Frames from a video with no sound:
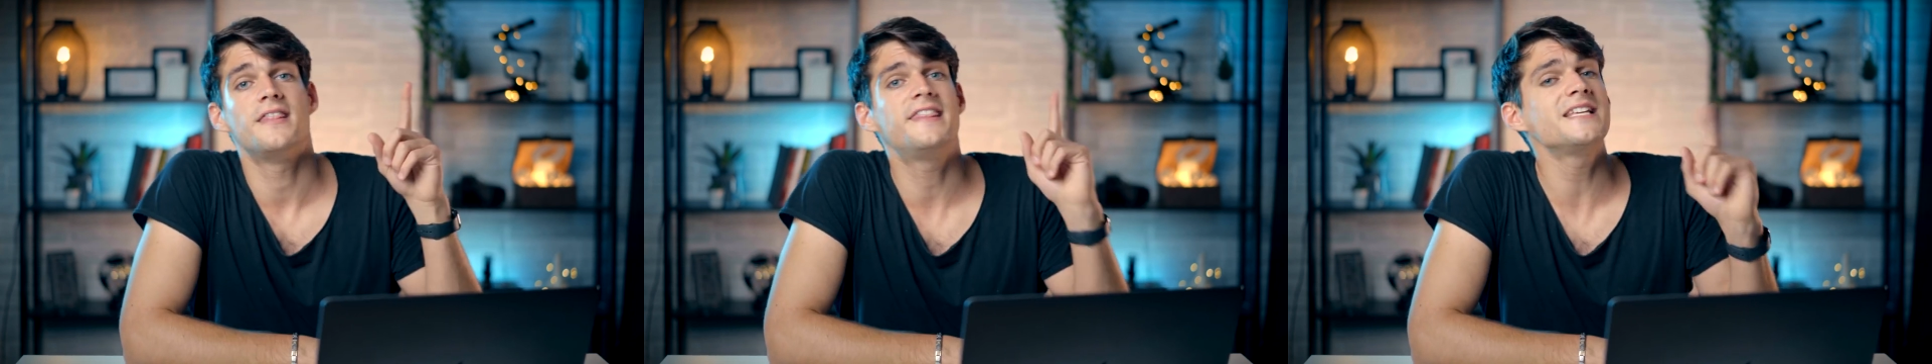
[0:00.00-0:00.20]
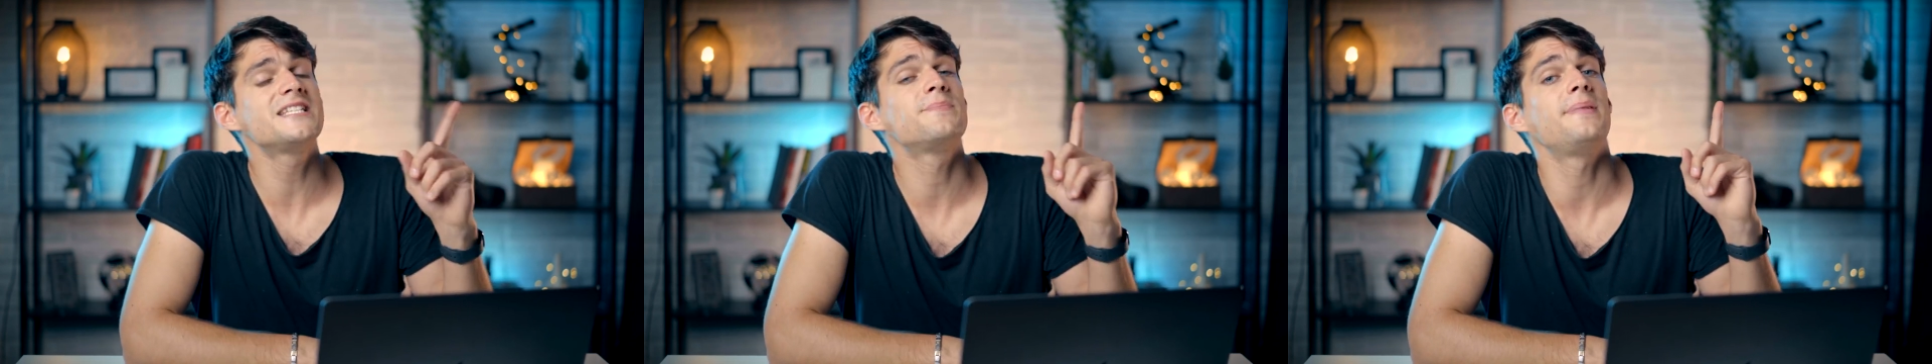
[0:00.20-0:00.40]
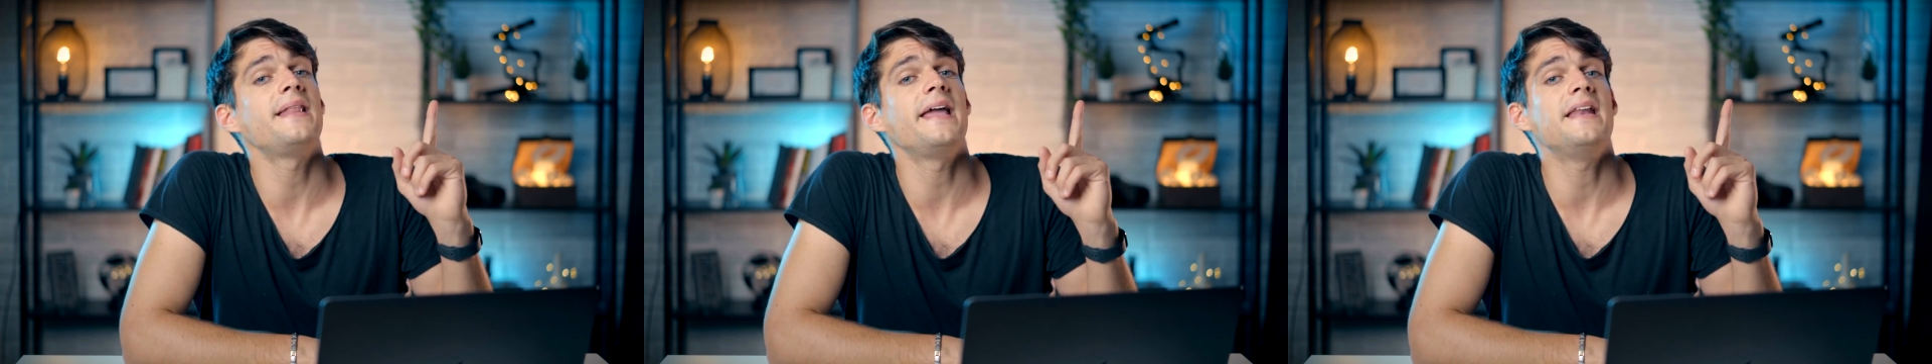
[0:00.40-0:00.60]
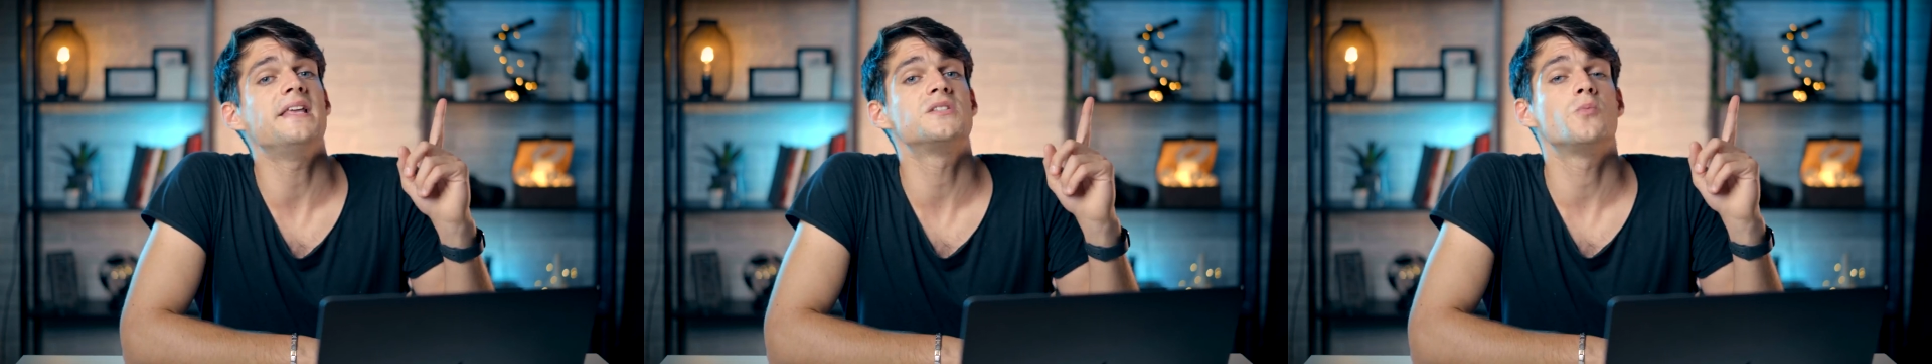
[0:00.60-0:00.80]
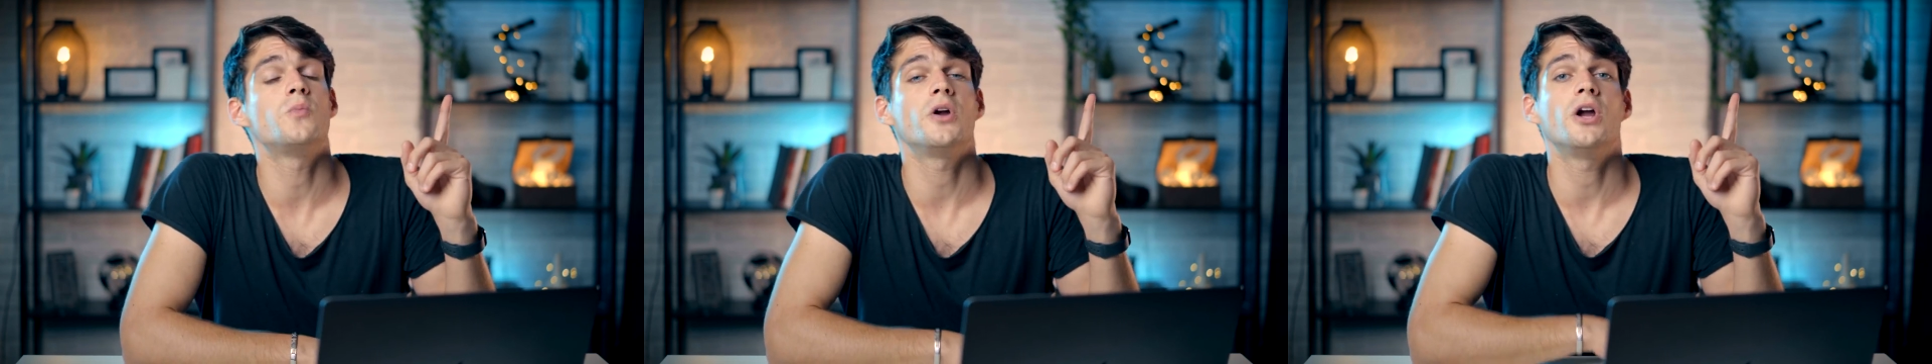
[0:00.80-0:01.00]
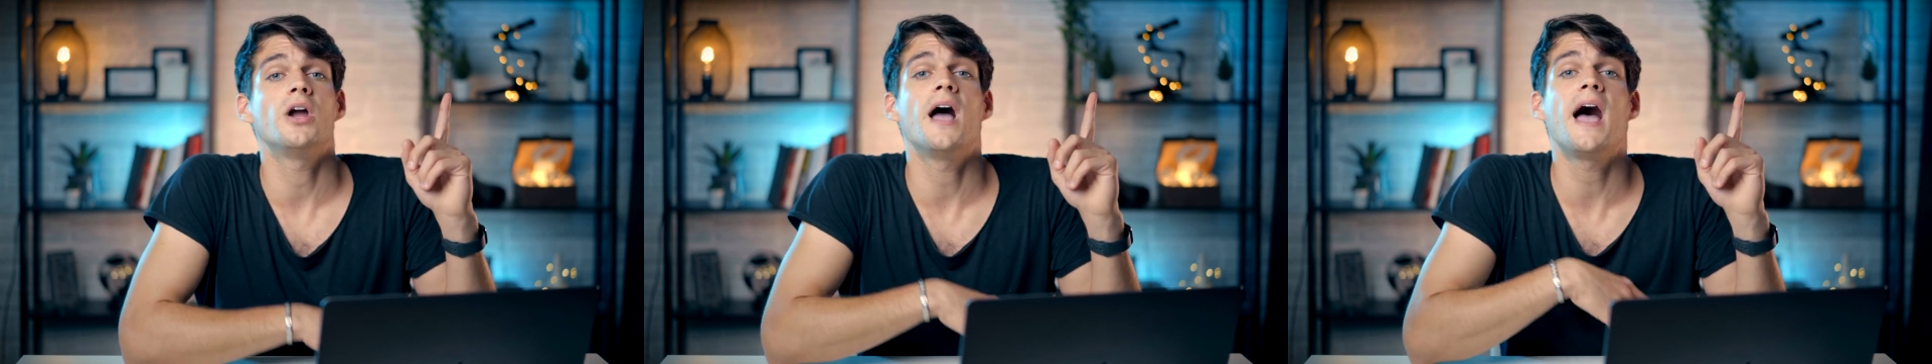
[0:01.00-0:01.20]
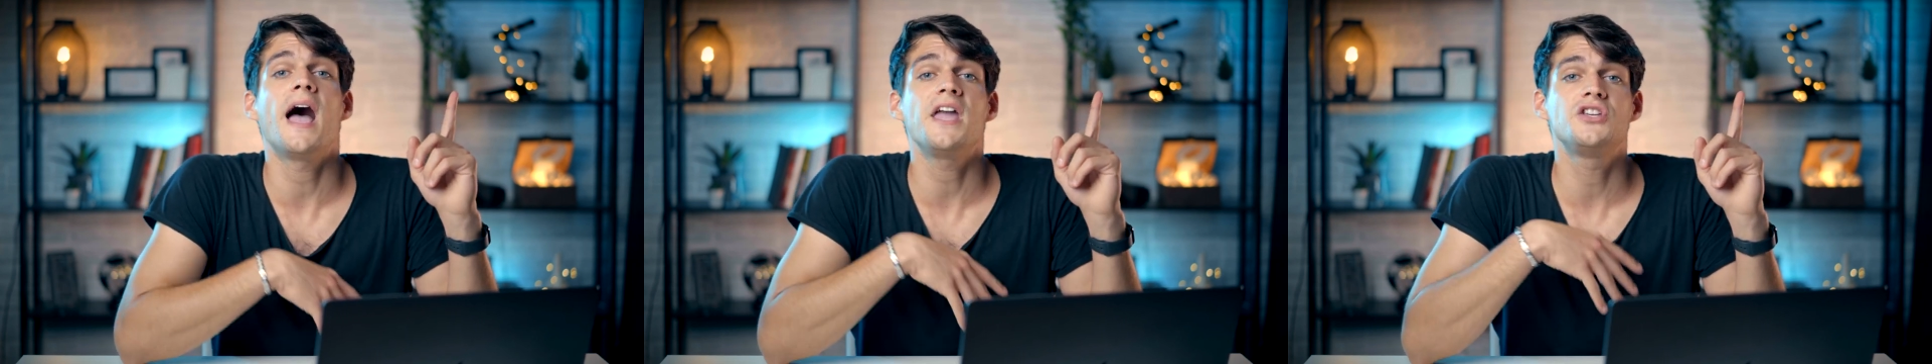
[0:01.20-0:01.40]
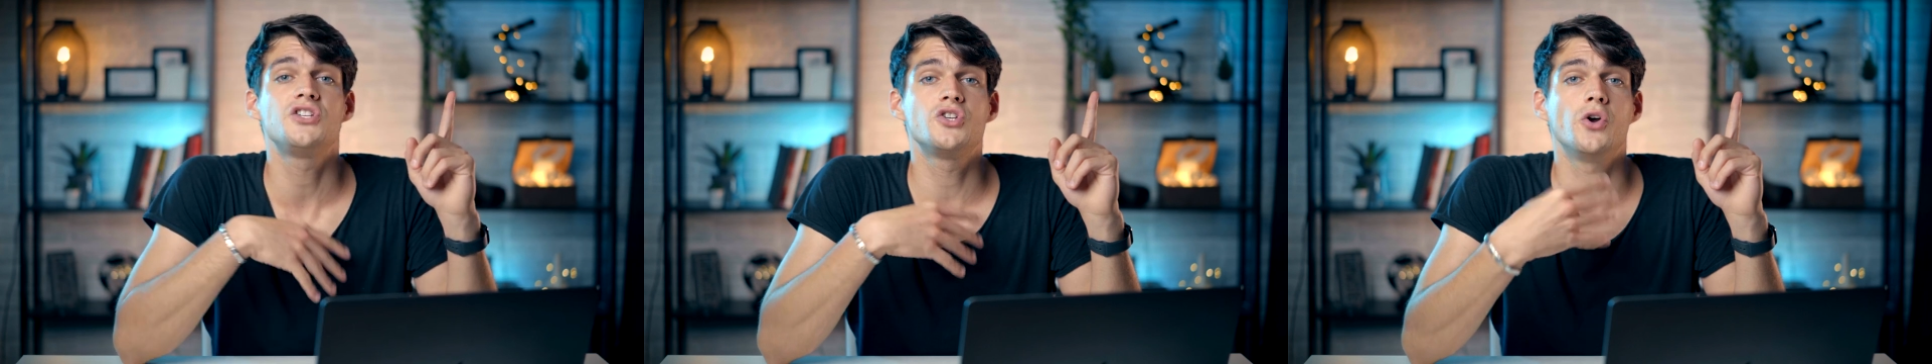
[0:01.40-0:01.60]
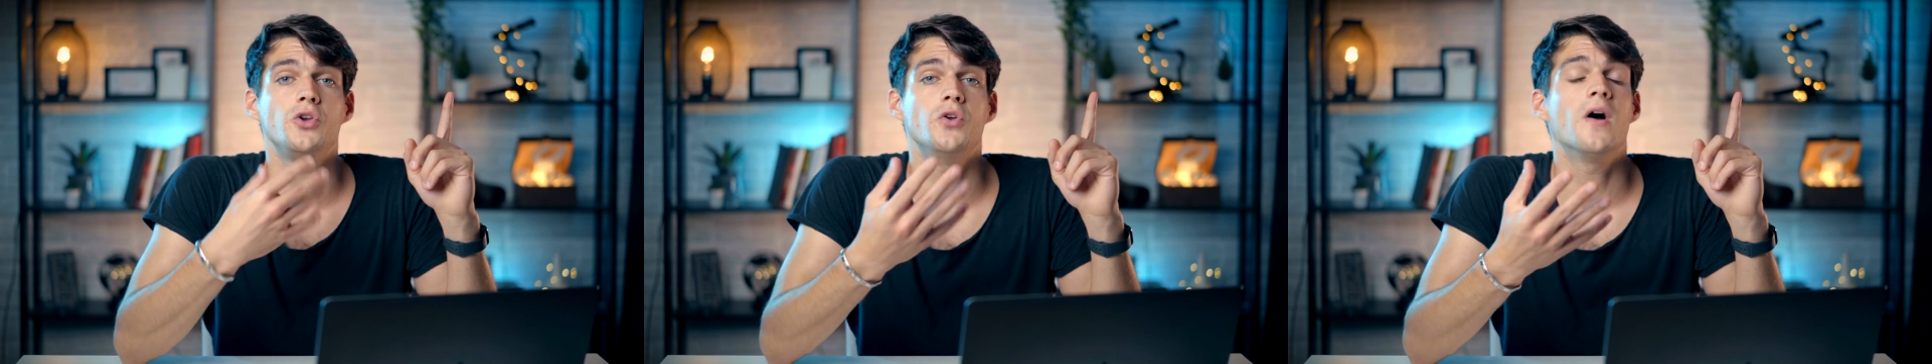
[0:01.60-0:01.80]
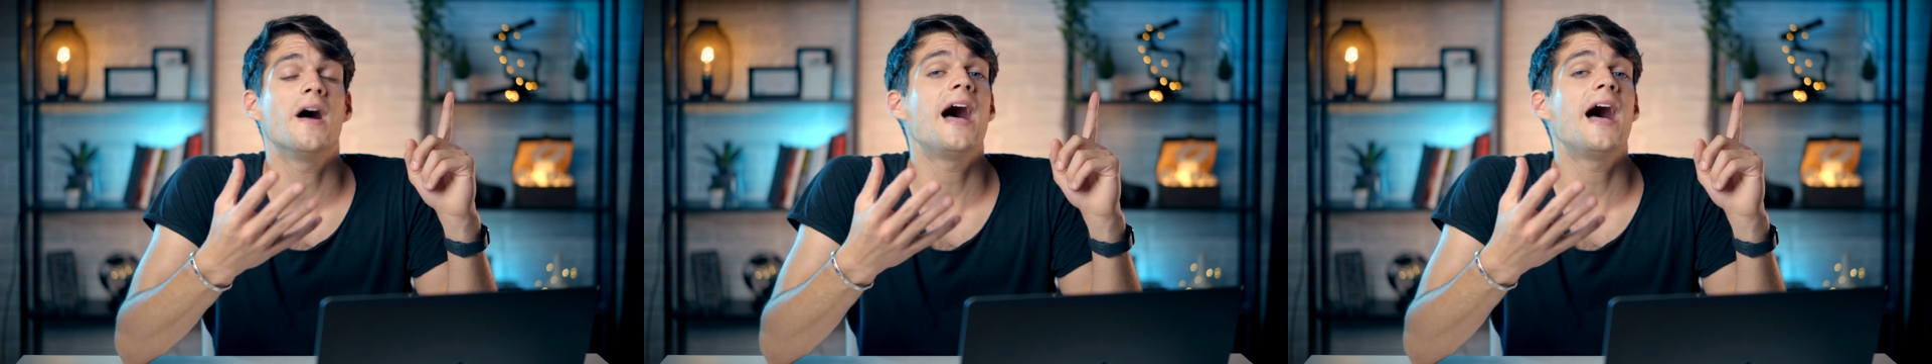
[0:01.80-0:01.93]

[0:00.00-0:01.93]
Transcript: this playlist where I show you